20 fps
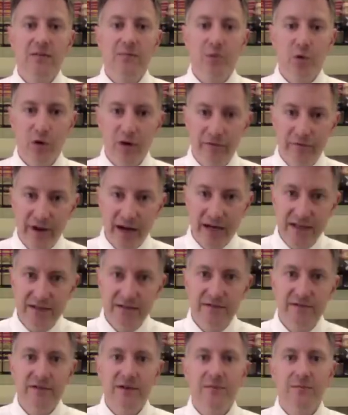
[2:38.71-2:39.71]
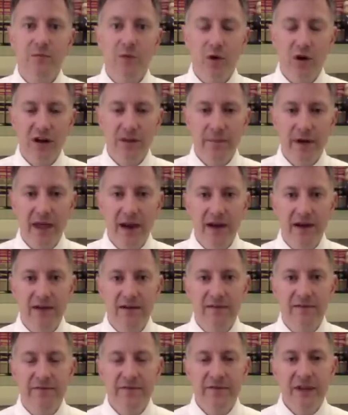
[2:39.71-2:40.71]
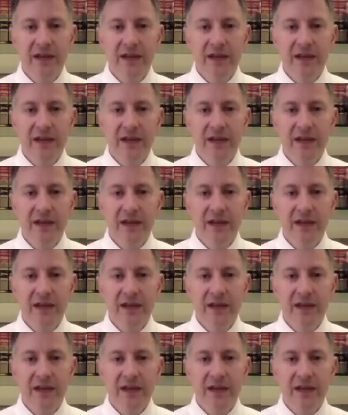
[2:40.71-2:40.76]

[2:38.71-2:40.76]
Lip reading: more effective, more competitive,